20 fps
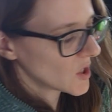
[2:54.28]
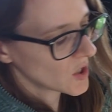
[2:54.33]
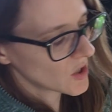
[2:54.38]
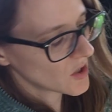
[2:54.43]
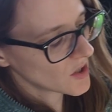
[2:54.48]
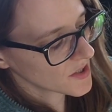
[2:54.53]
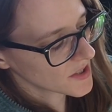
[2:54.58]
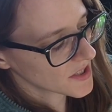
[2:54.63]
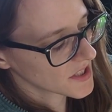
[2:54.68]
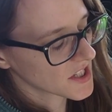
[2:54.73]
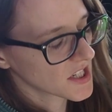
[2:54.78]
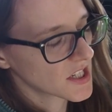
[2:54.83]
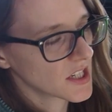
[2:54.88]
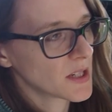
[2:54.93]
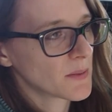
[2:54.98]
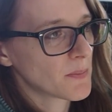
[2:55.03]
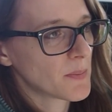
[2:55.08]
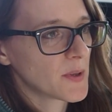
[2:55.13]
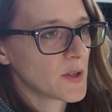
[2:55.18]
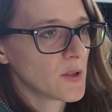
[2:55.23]
on the
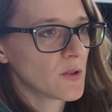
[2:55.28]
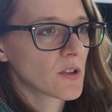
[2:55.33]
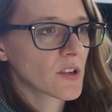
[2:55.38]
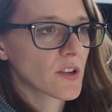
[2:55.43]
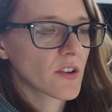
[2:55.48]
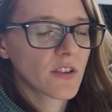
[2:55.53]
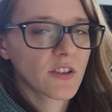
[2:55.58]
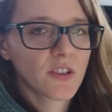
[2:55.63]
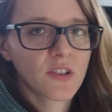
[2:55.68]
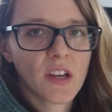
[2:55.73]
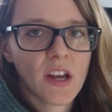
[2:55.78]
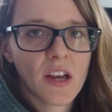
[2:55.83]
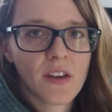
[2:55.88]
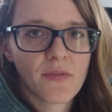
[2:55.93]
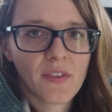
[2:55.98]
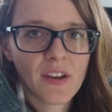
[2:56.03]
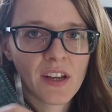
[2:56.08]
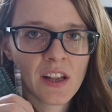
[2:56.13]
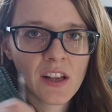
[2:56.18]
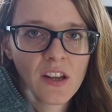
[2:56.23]
tip you're going to
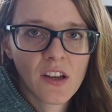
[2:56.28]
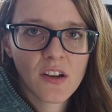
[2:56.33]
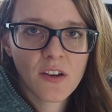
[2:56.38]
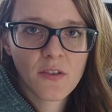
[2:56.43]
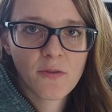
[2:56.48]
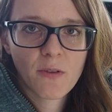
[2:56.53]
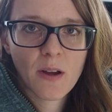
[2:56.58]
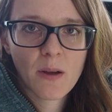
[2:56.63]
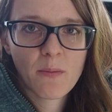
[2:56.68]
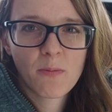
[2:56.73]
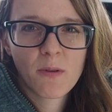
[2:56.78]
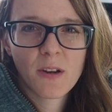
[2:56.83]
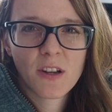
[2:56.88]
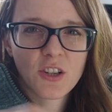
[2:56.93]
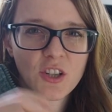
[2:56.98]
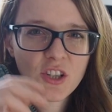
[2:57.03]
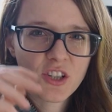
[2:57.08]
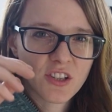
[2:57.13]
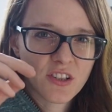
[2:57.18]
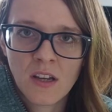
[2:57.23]
have a lot of
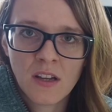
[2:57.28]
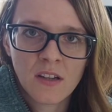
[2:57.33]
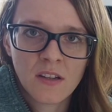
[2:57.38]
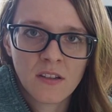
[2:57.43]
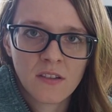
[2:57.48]
vibration.